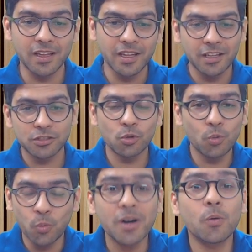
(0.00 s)
So
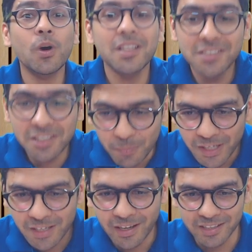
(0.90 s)
what does it
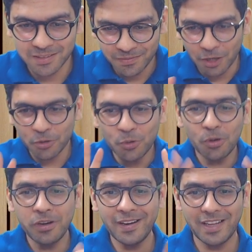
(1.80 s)
mean, guys? Now you
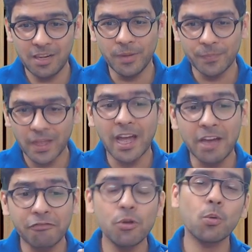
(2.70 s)
only tell me. I
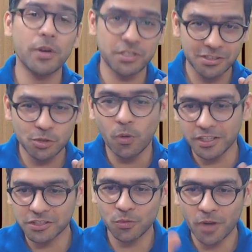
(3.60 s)
have few questions to
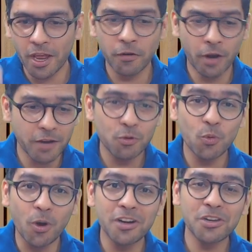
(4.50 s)
ask you now. I would
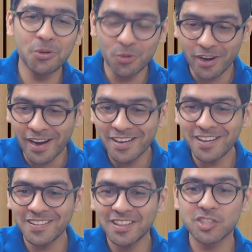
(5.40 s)
want you to write it
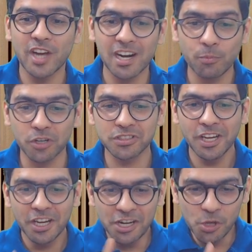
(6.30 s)
in the chat box.
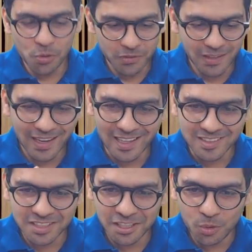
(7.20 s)
Do you think
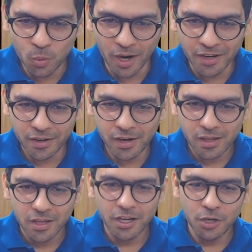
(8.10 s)
essay 200,
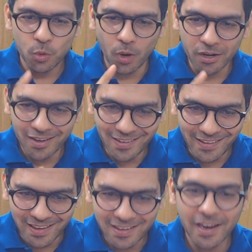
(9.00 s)

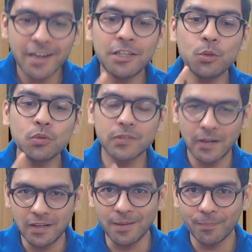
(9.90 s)
210, and
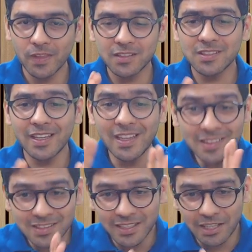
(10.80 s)
230 is in
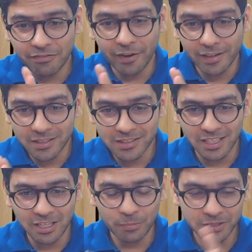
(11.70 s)
CA final
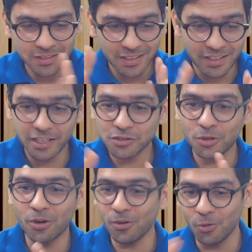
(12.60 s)
syllabus? Yes
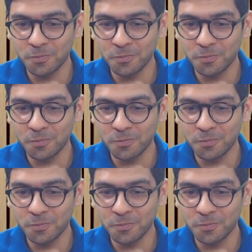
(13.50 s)
or no?